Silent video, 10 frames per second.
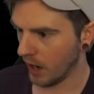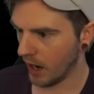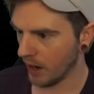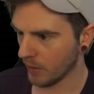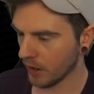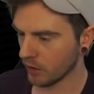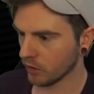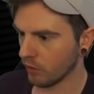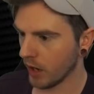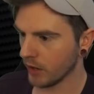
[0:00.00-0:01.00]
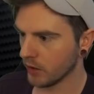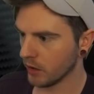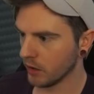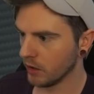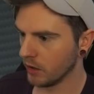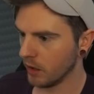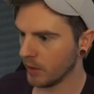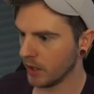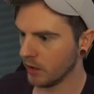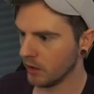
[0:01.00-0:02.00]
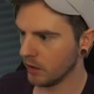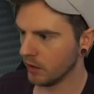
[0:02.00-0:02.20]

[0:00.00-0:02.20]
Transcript: I am going to just raise here, am I?